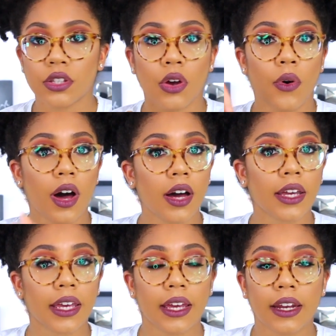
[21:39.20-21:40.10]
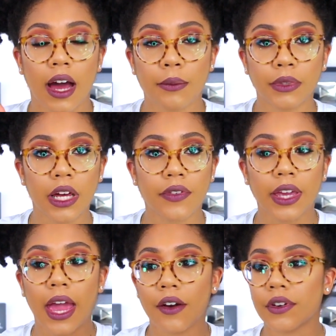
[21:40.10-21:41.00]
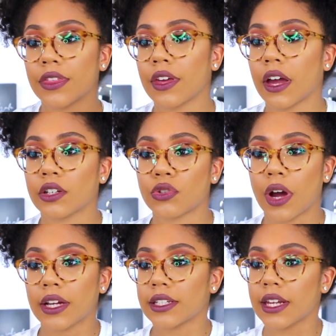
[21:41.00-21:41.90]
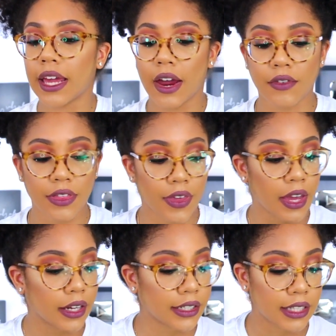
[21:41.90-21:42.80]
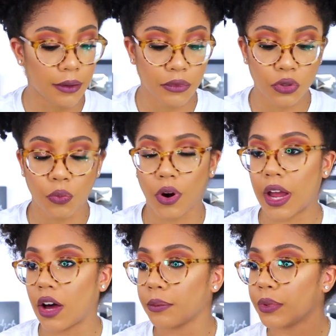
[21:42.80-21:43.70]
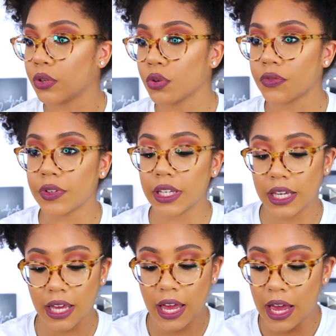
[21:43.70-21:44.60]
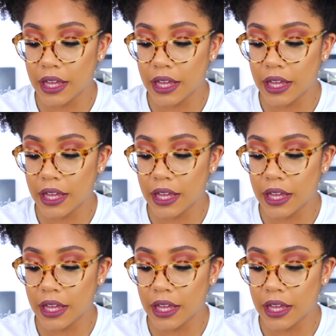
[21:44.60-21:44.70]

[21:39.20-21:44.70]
so again, I'm loving everything I tried today. Everything seemed to work out beautifully.